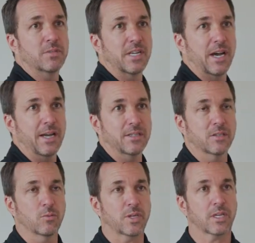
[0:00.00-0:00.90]
side.
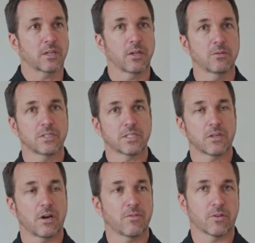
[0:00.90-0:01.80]
So we can close these
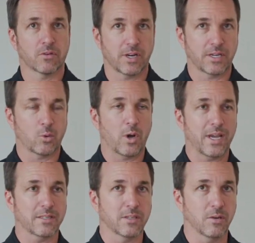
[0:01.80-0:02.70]
off and create a
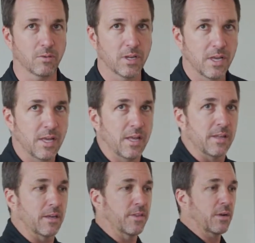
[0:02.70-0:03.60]
quiet zone.
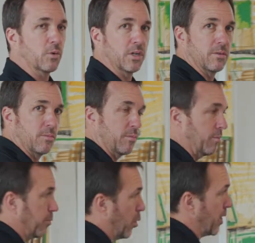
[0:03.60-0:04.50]
The other thing we're gonna
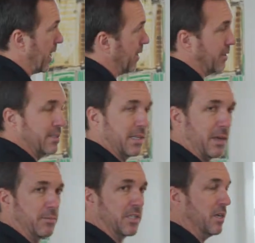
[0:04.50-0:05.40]
point out is
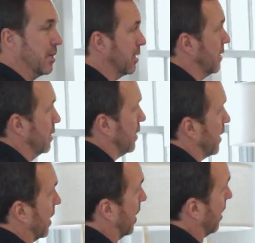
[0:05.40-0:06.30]
Samsung
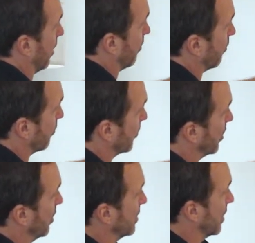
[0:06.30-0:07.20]

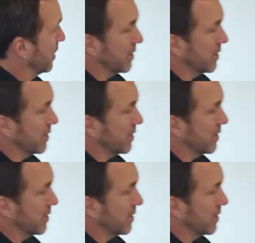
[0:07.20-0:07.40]
is going to